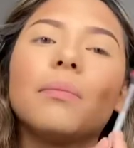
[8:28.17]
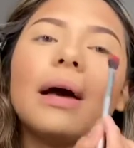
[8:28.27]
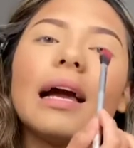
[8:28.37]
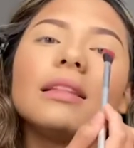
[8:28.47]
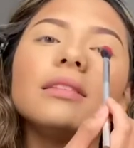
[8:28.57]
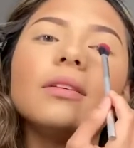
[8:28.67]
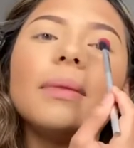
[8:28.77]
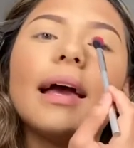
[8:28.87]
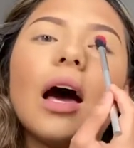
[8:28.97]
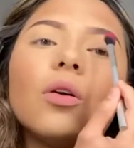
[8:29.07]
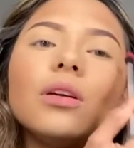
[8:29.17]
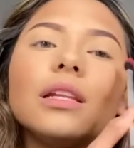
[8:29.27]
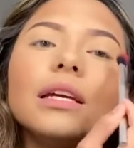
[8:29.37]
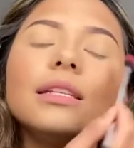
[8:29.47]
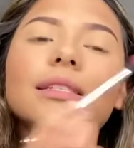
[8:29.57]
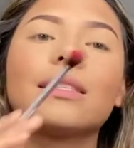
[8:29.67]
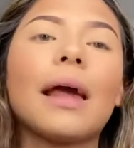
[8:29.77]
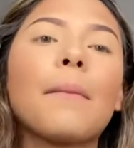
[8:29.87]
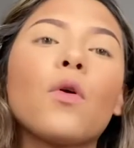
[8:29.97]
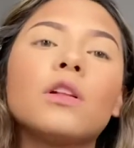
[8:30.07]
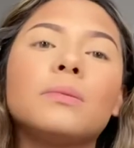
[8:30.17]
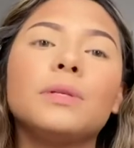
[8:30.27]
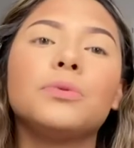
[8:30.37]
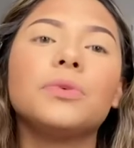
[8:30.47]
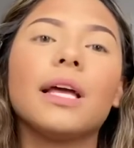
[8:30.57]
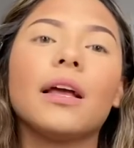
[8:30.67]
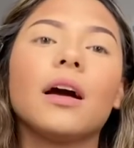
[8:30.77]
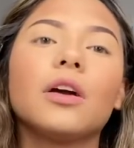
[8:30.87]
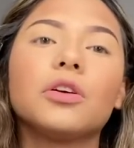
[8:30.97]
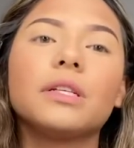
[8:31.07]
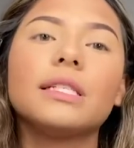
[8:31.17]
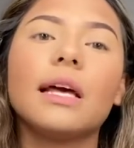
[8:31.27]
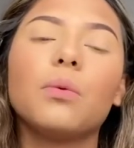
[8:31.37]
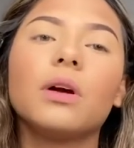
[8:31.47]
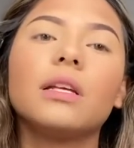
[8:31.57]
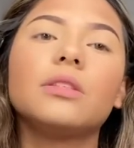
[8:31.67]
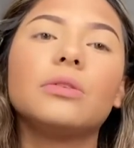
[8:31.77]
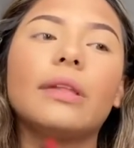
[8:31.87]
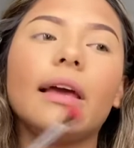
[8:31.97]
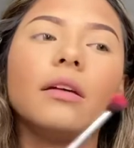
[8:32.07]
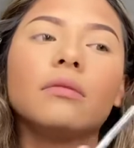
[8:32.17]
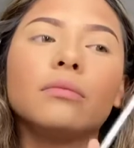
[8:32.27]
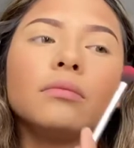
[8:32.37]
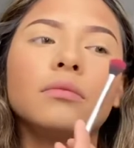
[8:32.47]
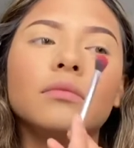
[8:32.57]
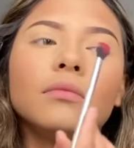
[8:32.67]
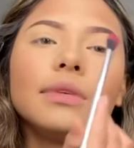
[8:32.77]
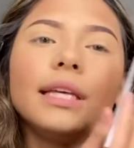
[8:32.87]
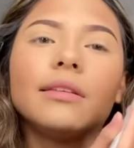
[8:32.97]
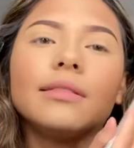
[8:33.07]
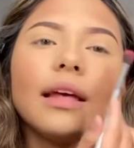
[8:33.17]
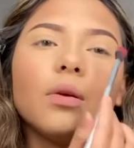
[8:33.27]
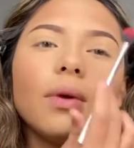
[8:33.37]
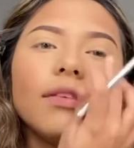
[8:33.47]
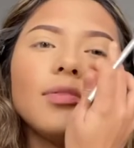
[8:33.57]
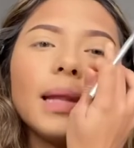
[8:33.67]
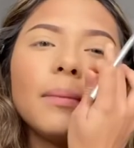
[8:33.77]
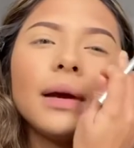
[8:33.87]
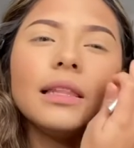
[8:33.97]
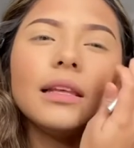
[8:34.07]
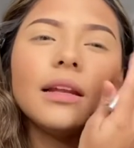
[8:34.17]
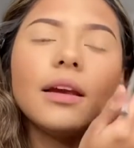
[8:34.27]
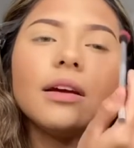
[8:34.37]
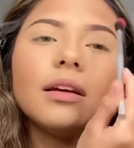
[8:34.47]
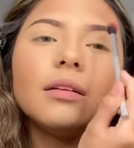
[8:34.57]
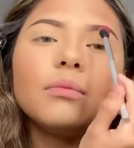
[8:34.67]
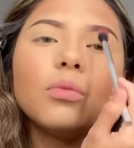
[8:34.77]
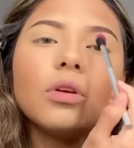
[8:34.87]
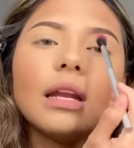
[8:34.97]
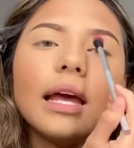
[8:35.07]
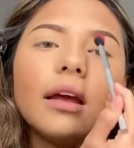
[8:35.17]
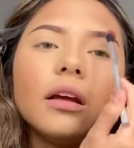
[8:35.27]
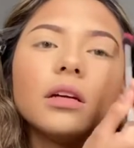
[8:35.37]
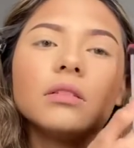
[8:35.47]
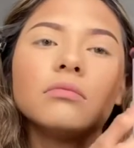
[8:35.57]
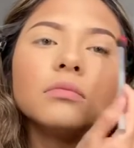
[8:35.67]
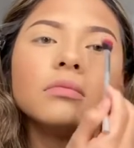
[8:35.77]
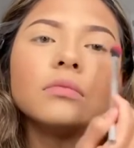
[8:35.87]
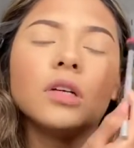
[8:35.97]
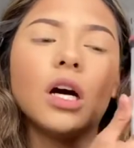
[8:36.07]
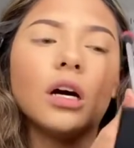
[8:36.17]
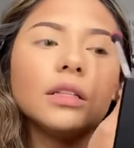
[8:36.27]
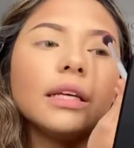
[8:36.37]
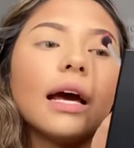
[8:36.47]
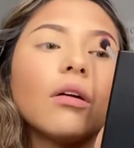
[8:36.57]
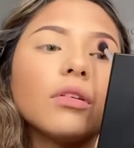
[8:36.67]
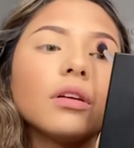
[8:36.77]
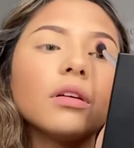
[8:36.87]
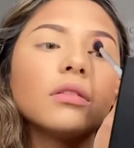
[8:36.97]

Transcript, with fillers: pack this on my outer lid since I am going to be doing a cut crease. I want it to like stay away from like my lid area and more like on the outer.